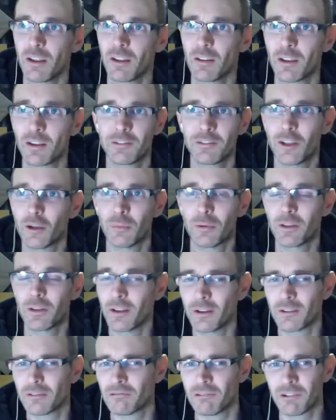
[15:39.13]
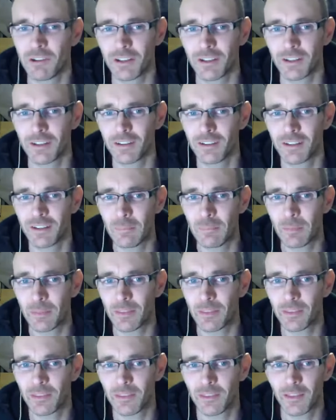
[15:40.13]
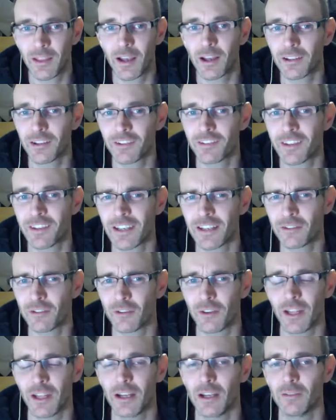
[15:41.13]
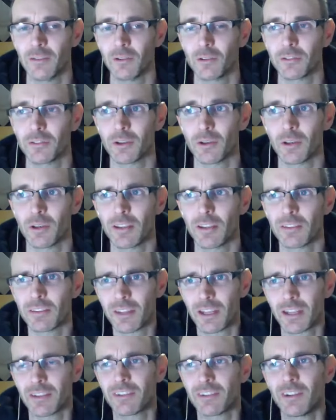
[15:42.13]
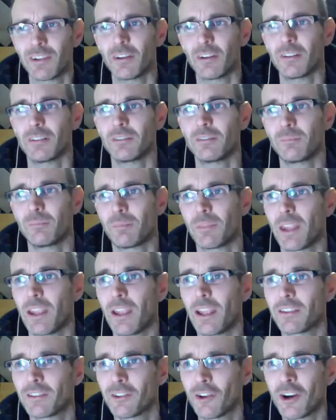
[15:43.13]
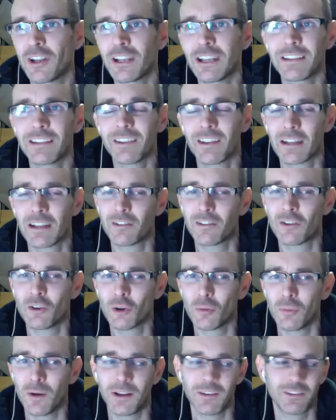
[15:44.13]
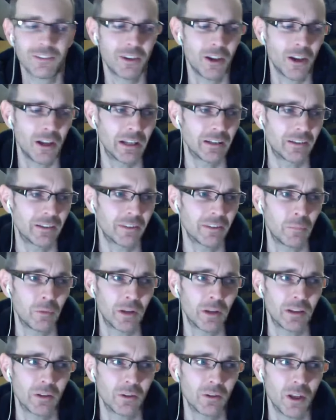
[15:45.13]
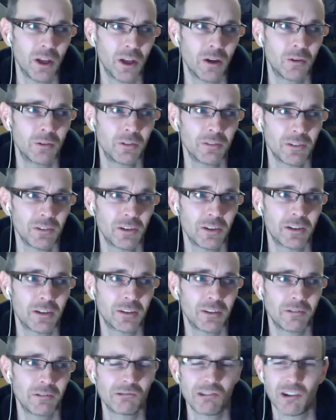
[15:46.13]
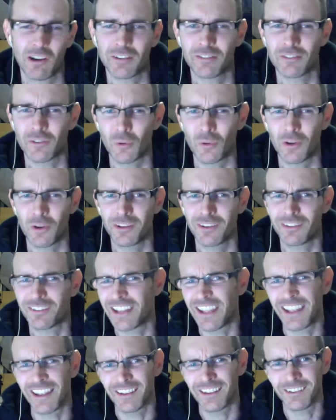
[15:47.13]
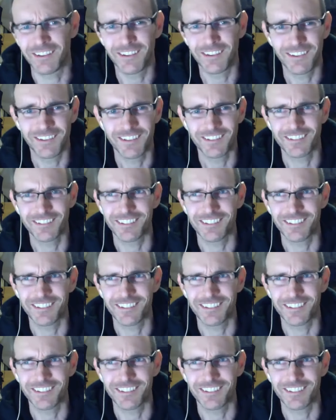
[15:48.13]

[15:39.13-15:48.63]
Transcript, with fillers: nobody else really understands on that level. So it's, it's not, it's not an easy thing to talk about, certainly to somebody, you know, you can trust to understand. Does